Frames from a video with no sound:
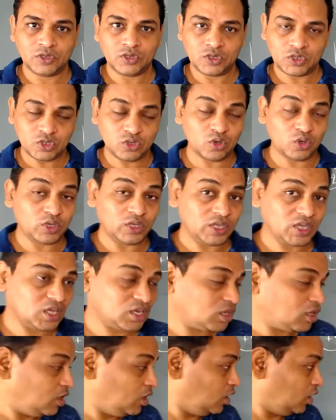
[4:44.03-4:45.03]
So
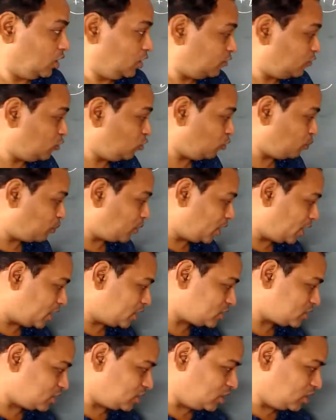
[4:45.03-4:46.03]
here, if you
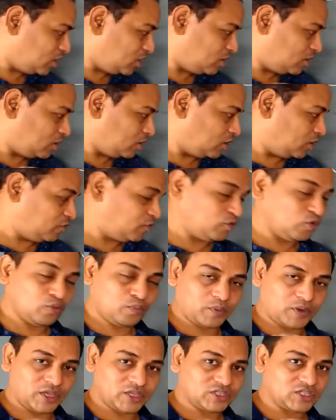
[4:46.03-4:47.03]

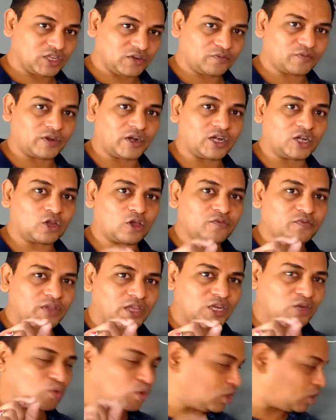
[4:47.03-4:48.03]
place in front of
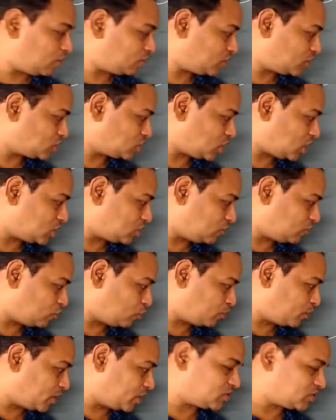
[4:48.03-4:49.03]
any one of the charge, if
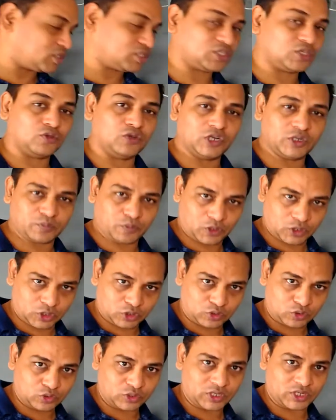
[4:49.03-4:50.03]
you place this unit
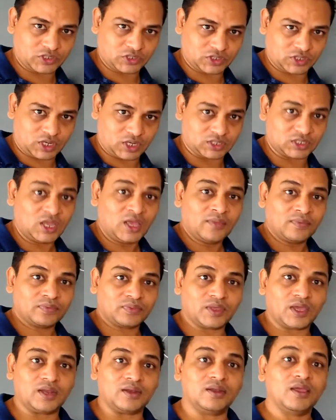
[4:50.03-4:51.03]
positive test charge,
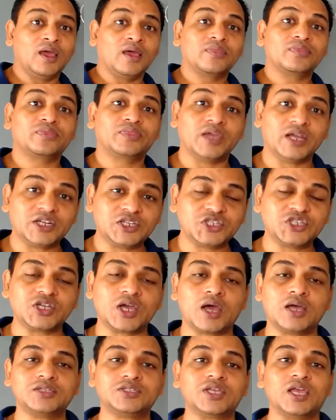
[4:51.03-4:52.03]
then that
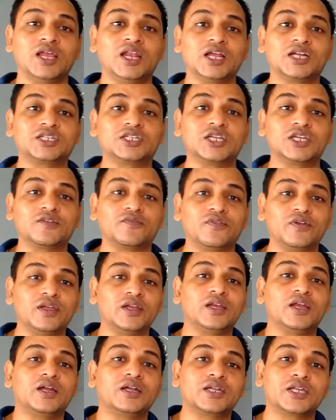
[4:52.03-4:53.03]
charge electric
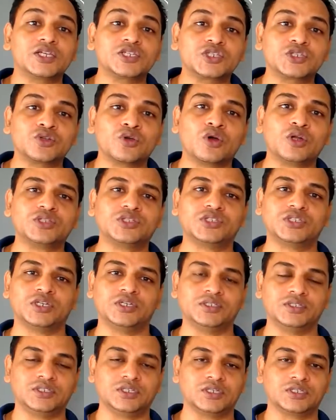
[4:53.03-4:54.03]
field does not
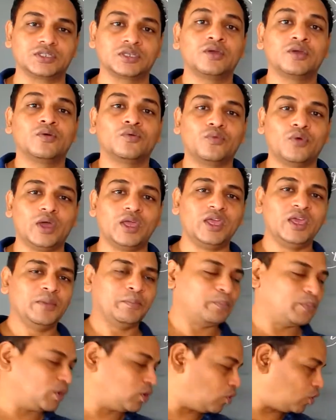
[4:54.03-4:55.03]
change. Why?
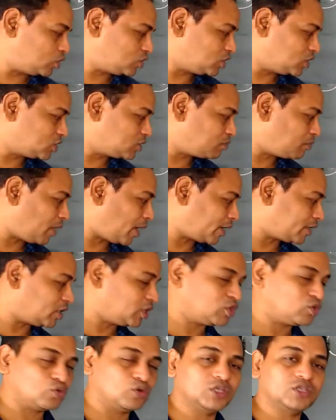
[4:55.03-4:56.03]
Because its
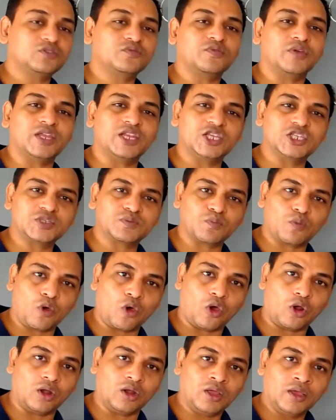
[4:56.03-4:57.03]
magnitude is very
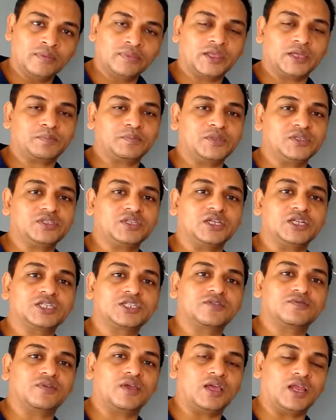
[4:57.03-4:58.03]
small. That means
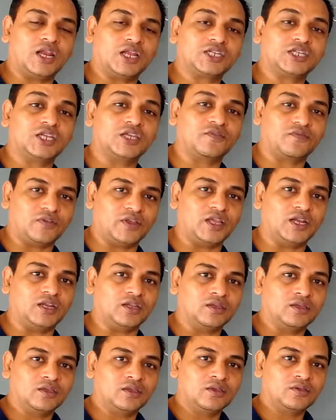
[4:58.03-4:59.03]
it's the electric
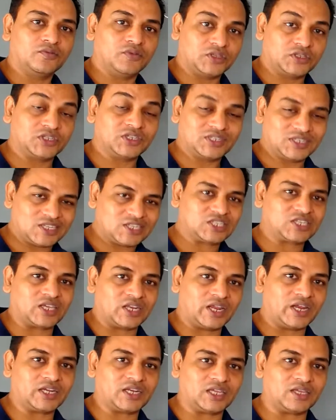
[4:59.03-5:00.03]
field which it is
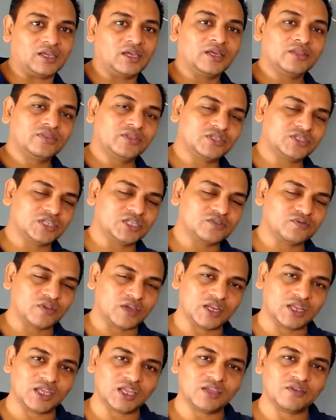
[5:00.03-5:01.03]
creating. This is
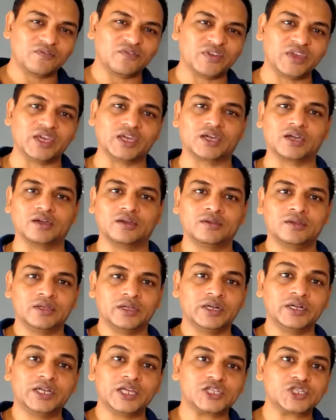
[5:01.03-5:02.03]
very weak.
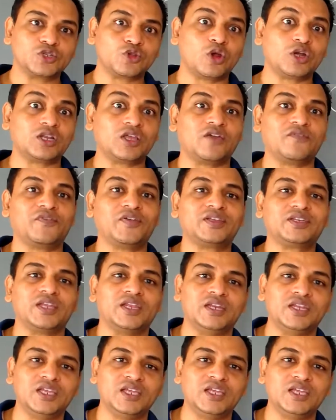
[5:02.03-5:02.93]
It does not affect